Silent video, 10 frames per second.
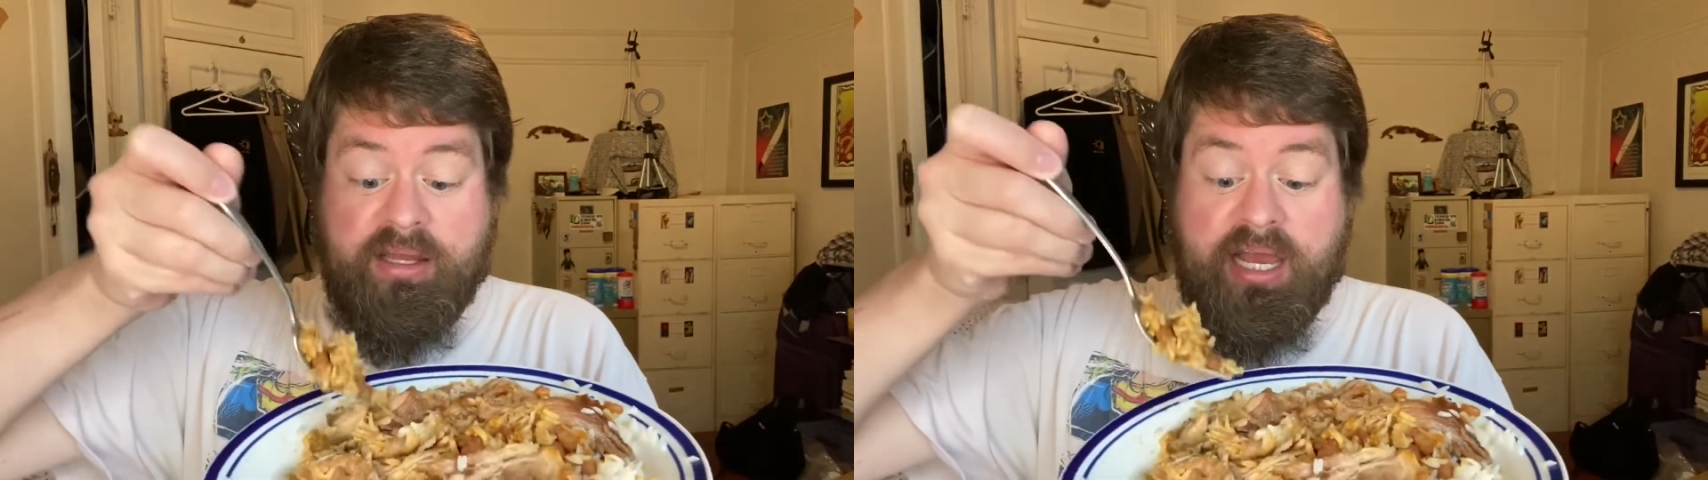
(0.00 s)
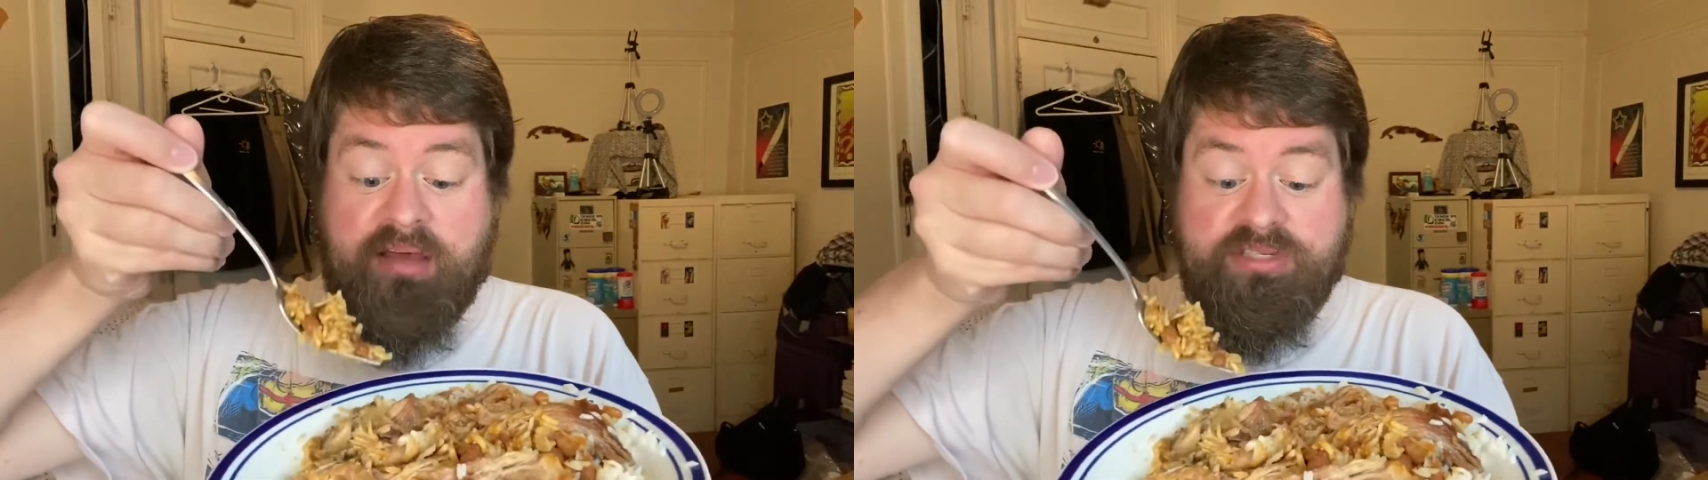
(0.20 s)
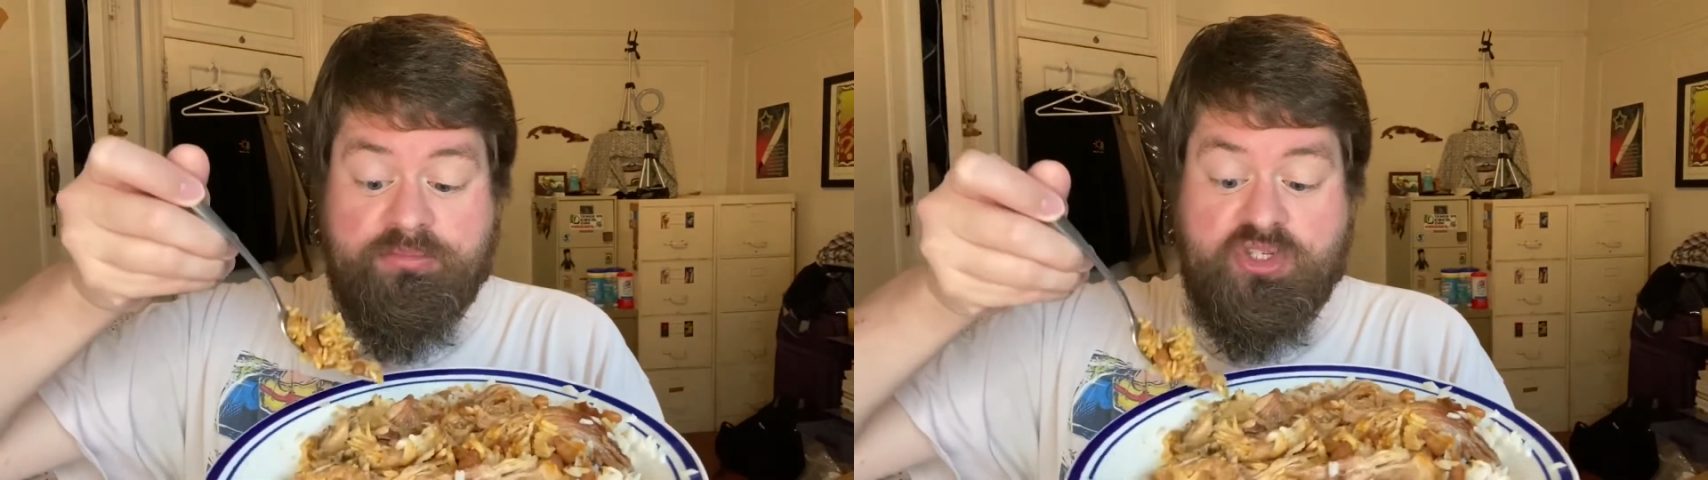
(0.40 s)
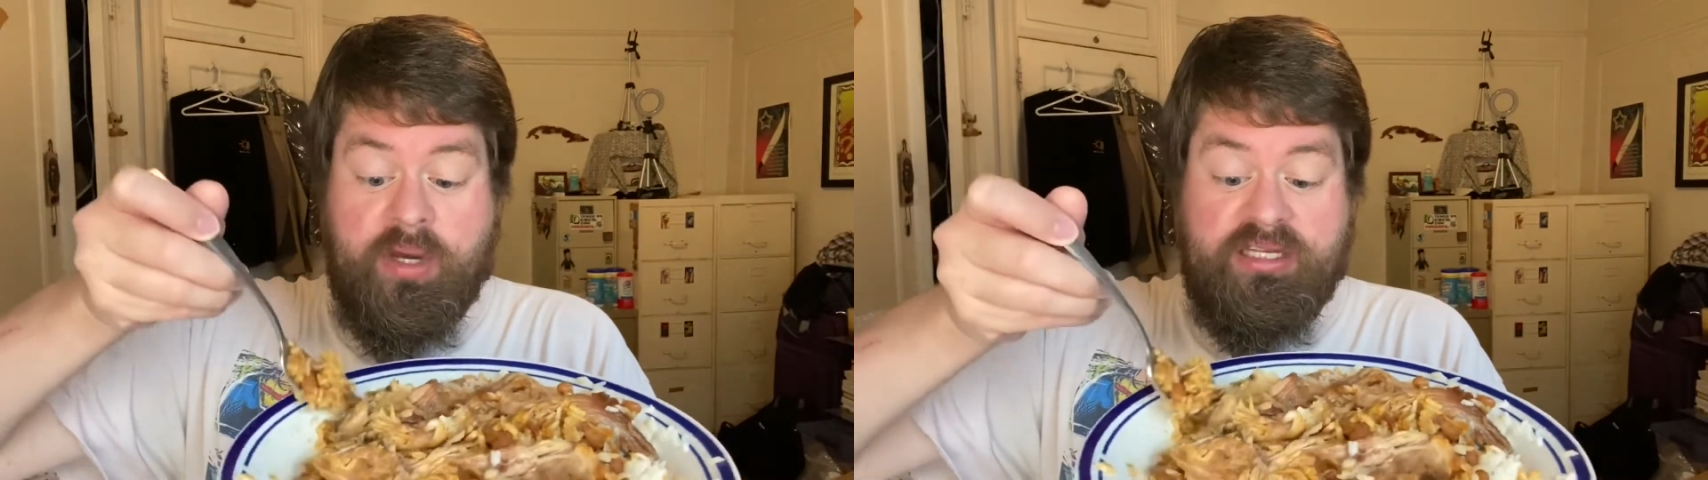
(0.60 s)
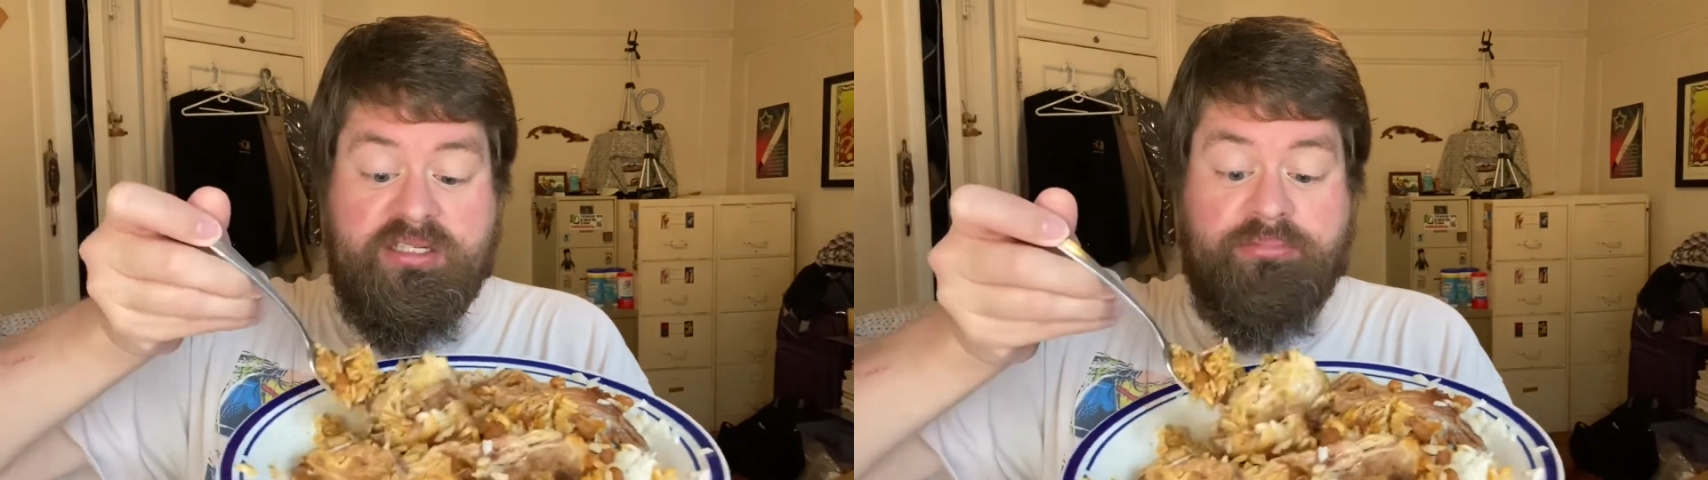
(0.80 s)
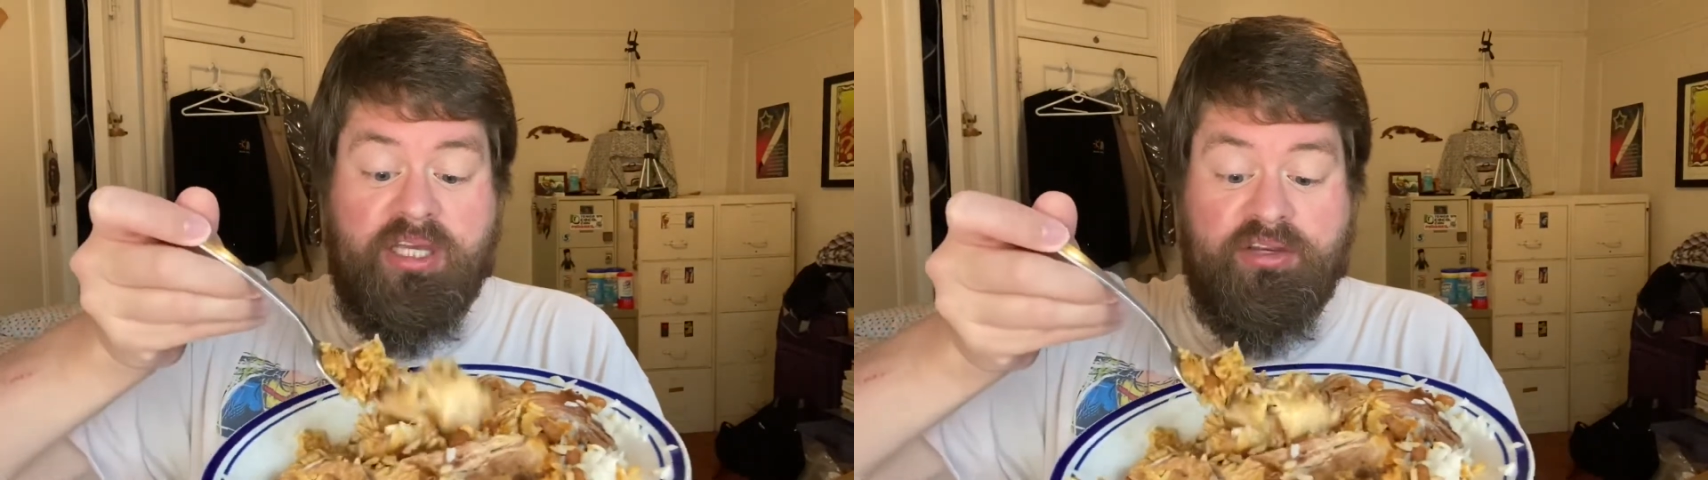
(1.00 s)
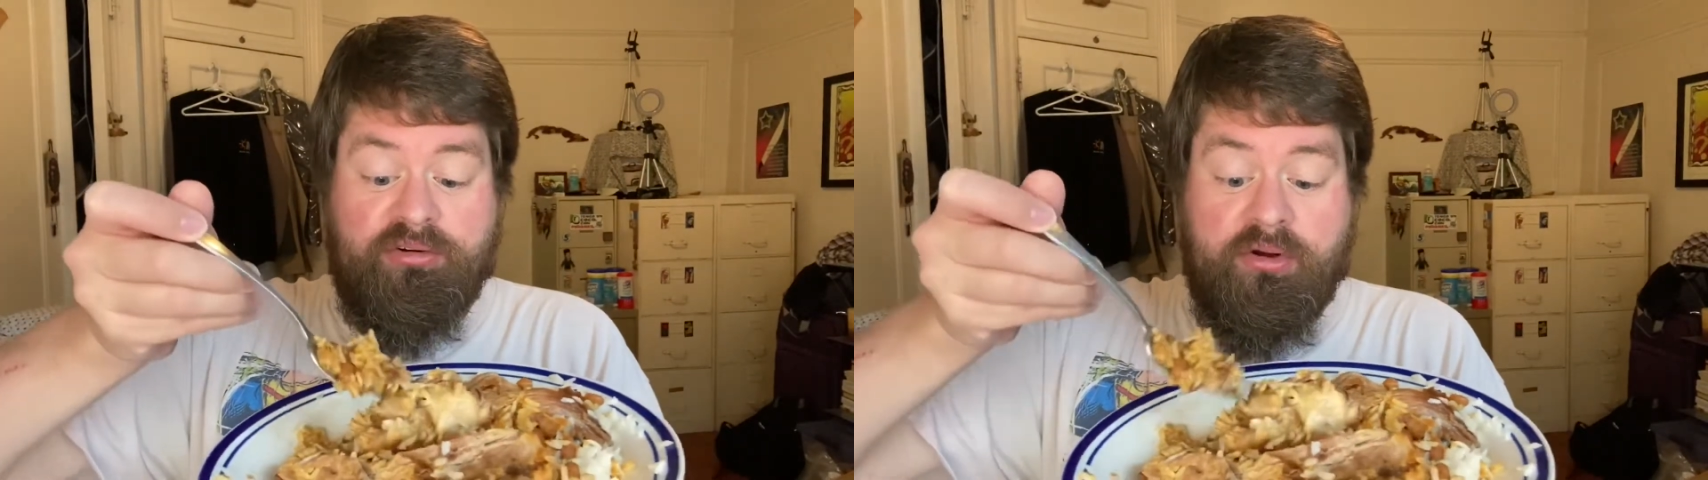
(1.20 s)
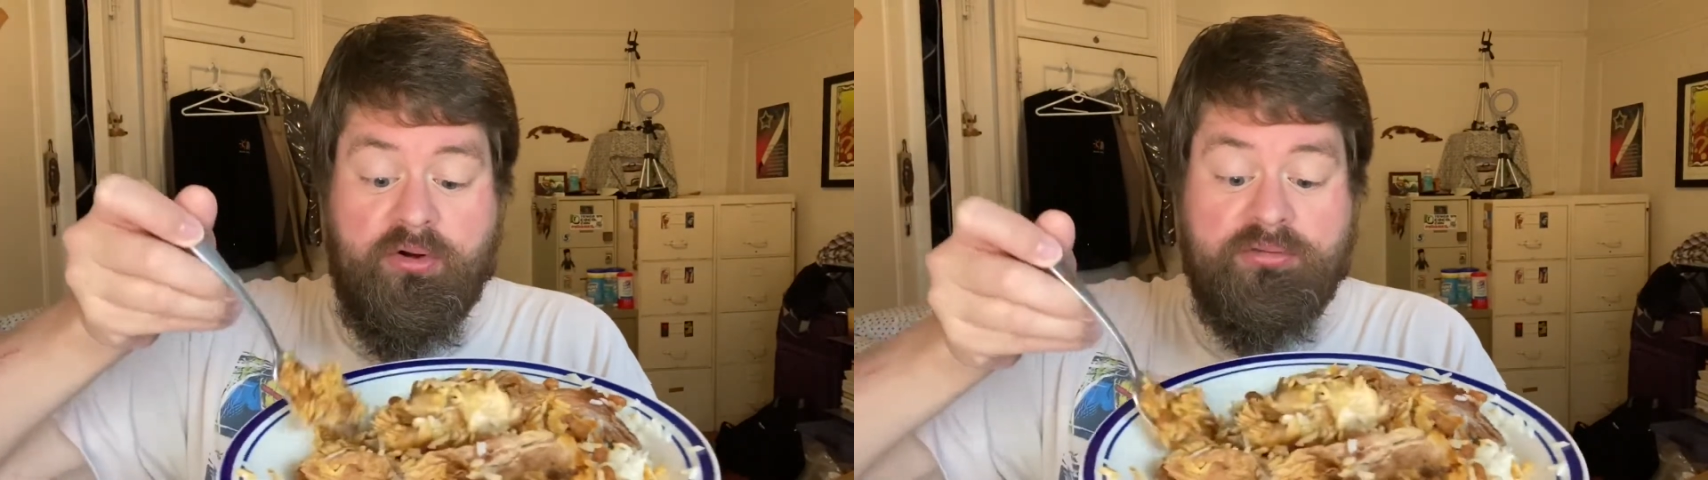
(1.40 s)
have some 20-something-year-old,